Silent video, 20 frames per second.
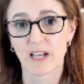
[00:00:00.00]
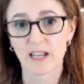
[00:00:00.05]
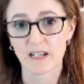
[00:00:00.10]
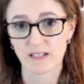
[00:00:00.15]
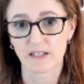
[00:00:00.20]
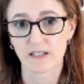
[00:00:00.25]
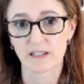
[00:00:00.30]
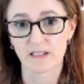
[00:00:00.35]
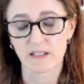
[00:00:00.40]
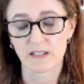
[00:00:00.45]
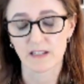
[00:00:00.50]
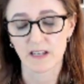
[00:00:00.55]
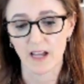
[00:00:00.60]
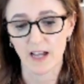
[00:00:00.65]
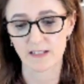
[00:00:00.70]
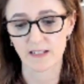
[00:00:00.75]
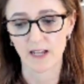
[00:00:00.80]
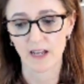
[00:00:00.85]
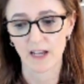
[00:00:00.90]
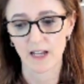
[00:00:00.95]
And
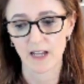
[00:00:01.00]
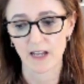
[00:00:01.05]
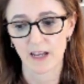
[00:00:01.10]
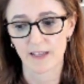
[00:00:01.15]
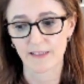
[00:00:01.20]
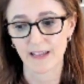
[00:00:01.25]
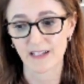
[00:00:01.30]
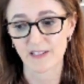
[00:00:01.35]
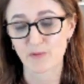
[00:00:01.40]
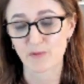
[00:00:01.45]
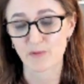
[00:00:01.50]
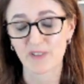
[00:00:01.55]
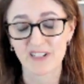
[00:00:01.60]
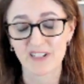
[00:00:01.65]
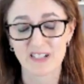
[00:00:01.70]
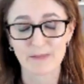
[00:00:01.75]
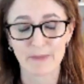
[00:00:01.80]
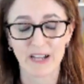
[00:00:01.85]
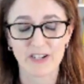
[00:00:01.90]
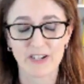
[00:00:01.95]
that's what I
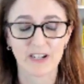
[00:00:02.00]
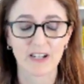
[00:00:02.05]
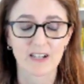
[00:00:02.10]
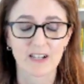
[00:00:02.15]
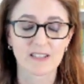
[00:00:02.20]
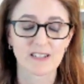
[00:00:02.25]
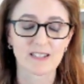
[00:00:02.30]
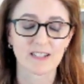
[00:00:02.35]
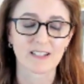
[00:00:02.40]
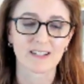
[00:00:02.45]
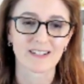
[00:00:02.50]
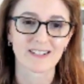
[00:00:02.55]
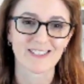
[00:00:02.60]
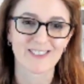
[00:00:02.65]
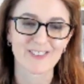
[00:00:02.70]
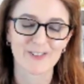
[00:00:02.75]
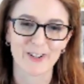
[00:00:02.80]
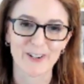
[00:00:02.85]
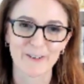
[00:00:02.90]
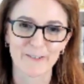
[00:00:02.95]
specialize in, is trying
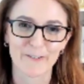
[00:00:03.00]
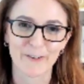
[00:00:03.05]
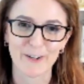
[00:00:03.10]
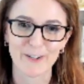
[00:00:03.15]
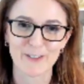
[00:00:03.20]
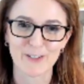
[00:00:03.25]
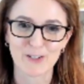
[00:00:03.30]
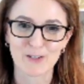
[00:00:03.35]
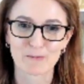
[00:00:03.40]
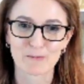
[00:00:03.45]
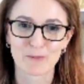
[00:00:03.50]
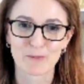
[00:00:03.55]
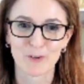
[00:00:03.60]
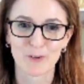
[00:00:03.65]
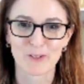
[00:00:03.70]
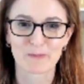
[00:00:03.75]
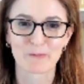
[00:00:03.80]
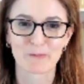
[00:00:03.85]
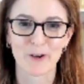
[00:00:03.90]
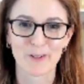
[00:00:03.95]
to find the smallest
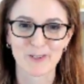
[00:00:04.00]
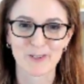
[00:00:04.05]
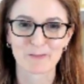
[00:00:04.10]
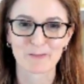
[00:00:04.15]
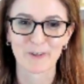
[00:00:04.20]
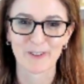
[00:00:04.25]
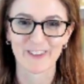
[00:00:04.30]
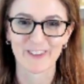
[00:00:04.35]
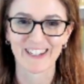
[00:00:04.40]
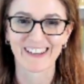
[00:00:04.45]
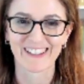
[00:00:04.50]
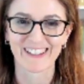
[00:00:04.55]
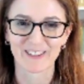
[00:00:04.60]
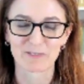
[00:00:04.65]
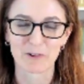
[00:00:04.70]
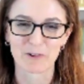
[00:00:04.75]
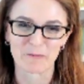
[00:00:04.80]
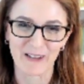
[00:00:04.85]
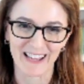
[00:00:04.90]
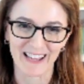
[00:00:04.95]
possible thing that will
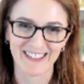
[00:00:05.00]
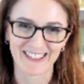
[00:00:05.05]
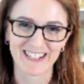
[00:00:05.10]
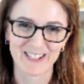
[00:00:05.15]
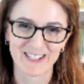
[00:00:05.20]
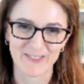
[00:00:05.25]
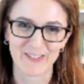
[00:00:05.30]
make things feel a